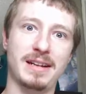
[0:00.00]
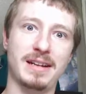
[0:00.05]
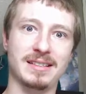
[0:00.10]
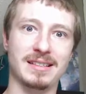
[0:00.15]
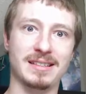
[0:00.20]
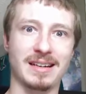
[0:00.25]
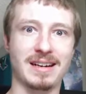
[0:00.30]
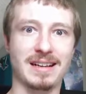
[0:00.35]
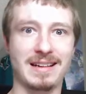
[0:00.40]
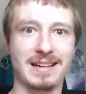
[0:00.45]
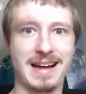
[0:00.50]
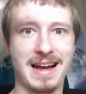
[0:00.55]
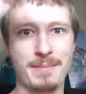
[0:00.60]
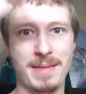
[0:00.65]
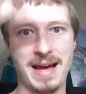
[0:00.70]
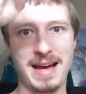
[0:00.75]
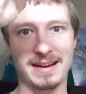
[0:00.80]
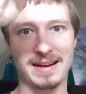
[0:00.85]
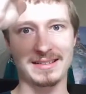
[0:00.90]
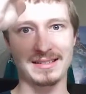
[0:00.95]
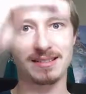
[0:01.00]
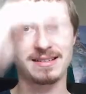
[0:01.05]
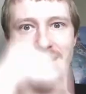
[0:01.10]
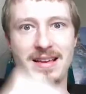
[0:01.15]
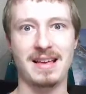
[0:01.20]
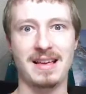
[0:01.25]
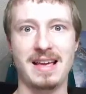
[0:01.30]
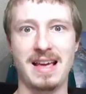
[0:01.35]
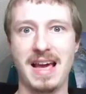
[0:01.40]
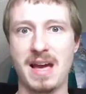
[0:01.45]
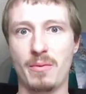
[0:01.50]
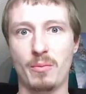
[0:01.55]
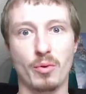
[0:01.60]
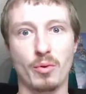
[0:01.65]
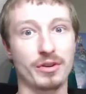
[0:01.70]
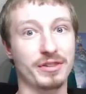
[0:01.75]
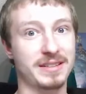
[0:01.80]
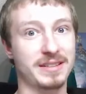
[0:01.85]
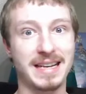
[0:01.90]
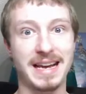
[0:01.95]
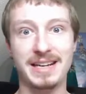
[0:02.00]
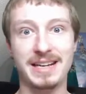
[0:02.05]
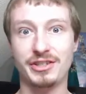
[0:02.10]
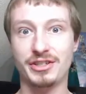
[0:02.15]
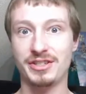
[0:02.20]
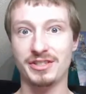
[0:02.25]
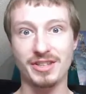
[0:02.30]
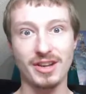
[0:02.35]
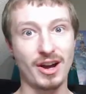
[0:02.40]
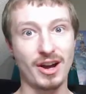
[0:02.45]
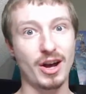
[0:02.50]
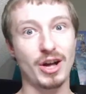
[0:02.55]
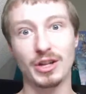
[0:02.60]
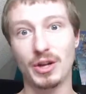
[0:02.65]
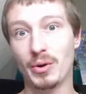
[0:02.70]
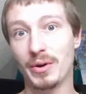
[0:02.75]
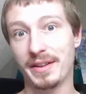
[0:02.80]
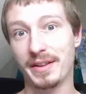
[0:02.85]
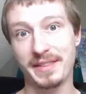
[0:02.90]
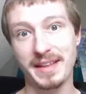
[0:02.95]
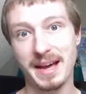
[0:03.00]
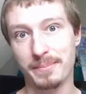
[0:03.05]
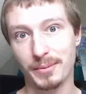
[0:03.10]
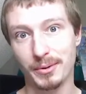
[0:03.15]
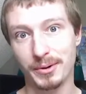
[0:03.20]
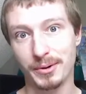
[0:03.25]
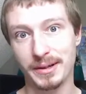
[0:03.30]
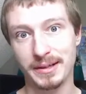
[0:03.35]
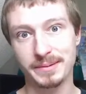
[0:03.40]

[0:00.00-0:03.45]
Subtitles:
to the climax, and where the tension's all out at that point.